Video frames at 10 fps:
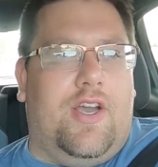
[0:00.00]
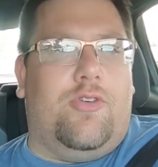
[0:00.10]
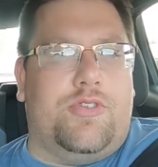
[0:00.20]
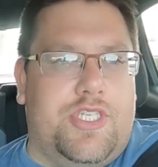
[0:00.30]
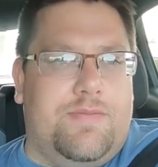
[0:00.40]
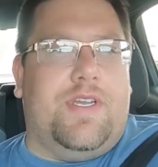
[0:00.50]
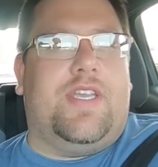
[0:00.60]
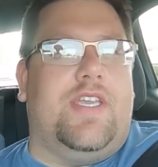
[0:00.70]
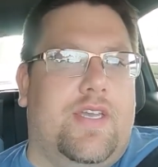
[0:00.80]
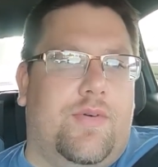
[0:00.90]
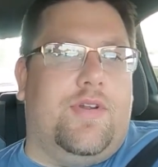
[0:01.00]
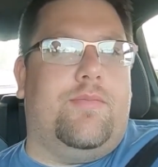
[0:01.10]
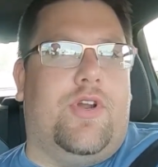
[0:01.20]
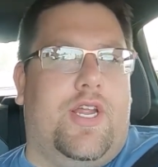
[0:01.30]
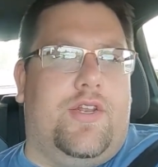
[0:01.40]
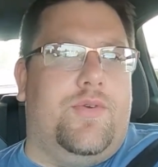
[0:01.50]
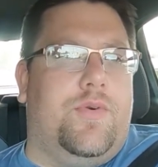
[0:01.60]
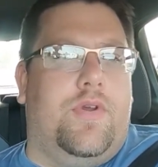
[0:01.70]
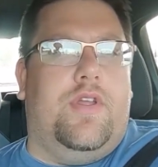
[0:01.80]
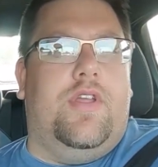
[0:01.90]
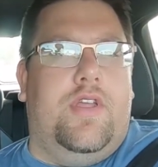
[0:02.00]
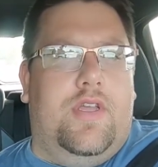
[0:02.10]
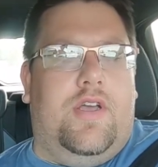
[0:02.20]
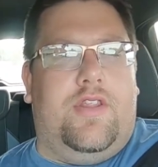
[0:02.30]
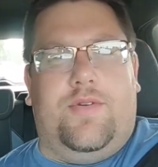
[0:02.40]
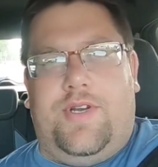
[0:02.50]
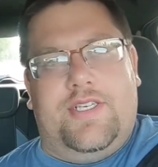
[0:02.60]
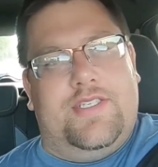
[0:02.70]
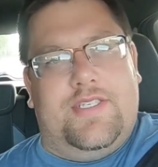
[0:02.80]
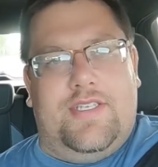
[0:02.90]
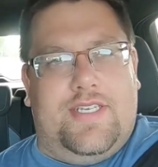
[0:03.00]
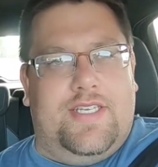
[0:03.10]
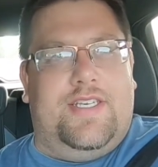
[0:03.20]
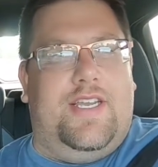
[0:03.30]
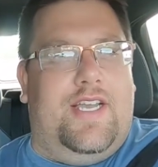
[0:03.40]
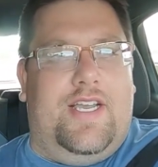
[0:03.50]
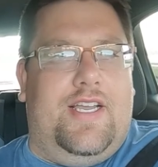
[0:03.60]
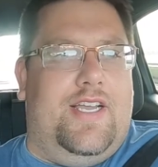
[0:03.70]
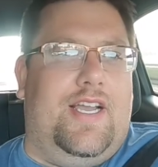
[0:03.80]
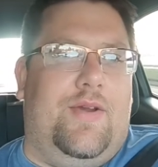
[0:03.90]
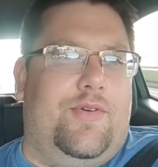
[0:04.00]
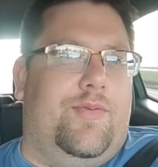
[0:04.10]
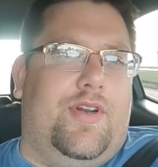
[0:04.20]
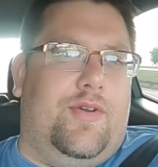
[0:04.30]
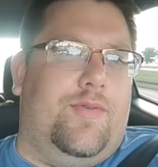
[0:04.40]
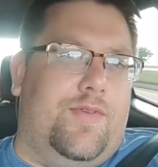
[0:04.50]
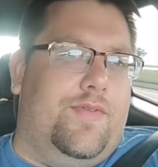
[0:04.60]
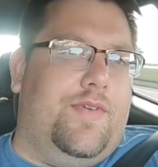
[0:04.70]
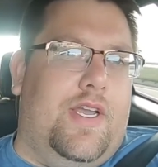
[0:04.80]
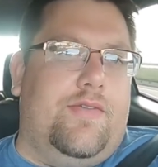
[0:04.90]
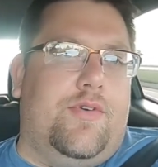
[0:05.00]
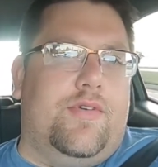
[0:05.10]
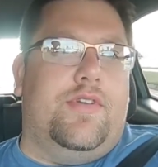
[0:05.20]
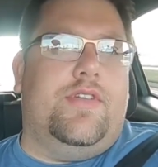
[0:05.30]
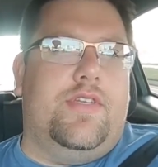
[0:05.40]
how cheap I could get one brand new. Otherwise, I would want to go for the 5.0.